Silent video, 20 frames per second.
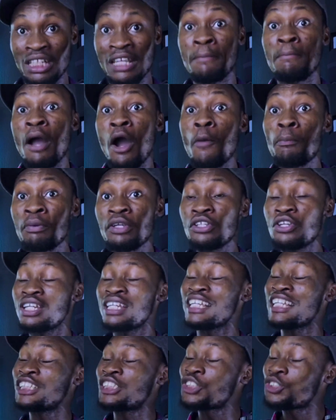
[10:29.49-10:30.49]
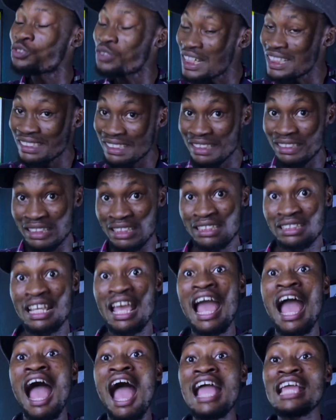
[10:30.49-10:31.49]
In my opinion, it
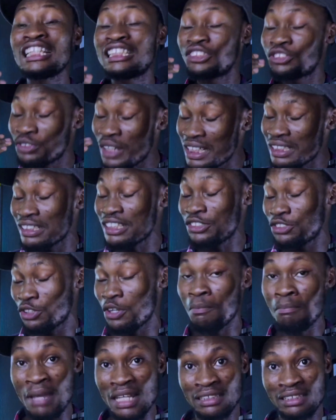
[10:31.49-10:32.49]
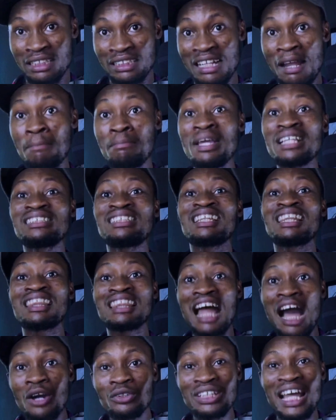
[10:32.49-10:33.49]
strengthens your message and makes it
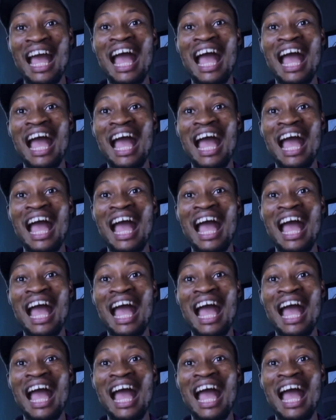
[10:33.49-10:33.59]
loud